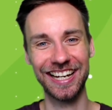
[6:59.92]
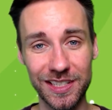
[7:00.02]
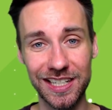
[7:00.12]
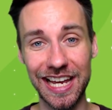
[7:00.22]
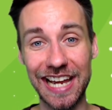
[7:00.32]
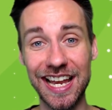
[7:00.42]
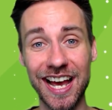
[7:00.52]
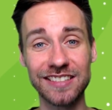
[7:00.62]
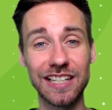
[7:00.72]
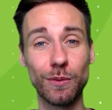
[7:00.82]
At
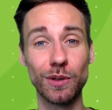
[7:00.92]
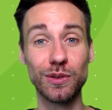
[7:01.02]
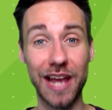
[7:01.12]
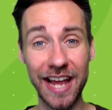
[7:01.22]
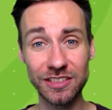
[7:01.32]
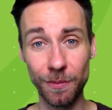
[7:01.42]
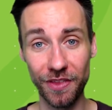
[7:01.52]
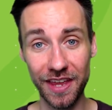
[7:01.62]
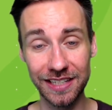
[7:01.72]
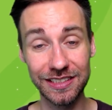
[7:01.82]
last, I want to add some
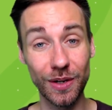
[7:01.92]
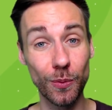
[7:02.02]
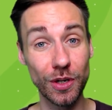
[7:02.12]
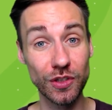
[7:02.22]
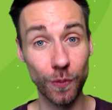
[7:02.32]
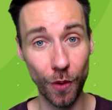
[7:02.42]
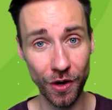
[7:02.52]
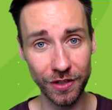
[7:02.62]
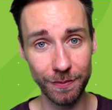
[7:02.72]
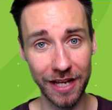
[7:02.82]
things which
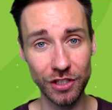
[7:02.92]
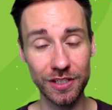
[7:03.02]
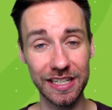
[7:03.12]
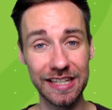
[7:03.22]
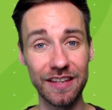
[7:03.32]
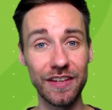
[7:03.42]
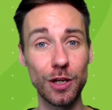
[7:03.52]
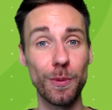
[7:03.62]
weren't mentioned in the video by